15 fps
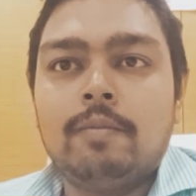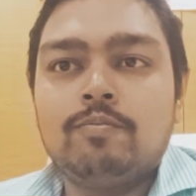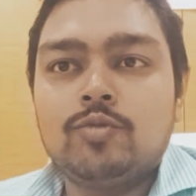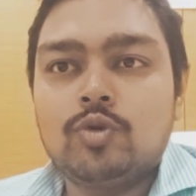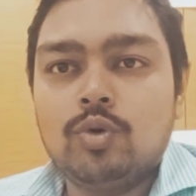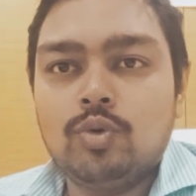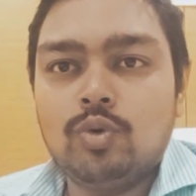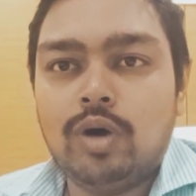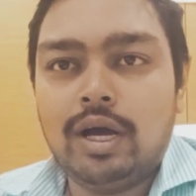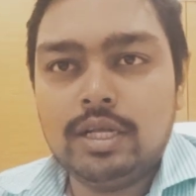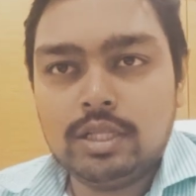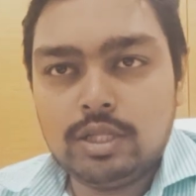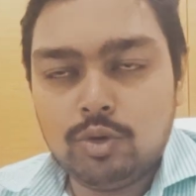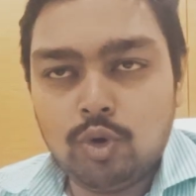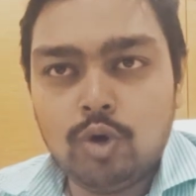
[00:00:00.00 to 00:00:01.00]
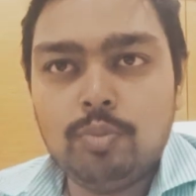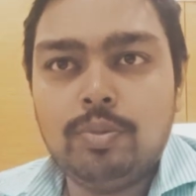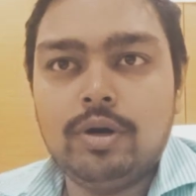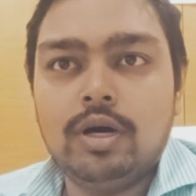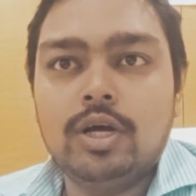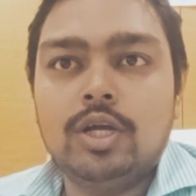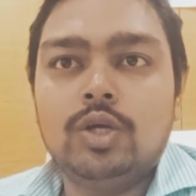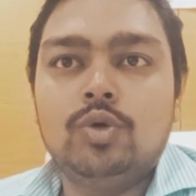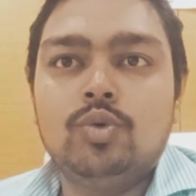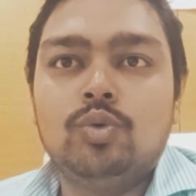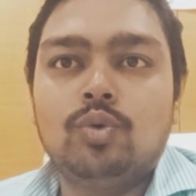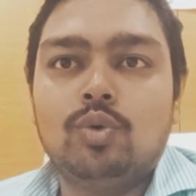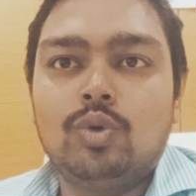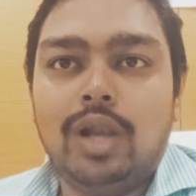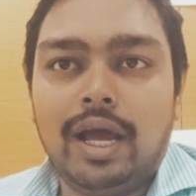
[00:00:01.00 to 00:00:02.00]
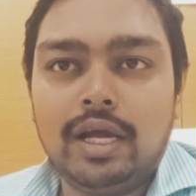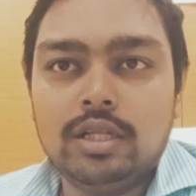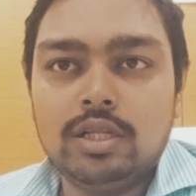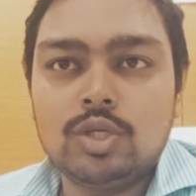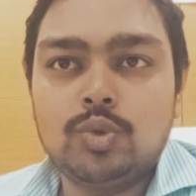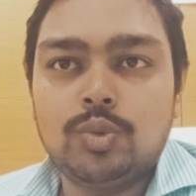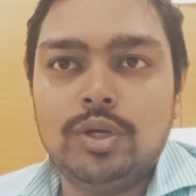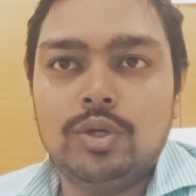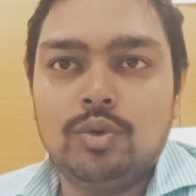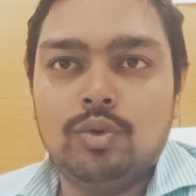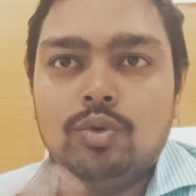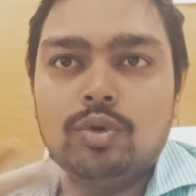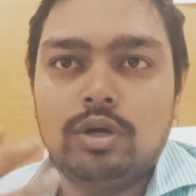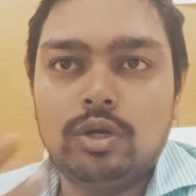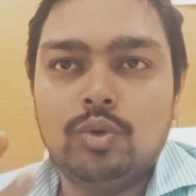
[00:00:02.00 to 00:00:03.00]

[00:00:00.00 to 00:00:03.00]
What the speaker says: So I hope you like this video.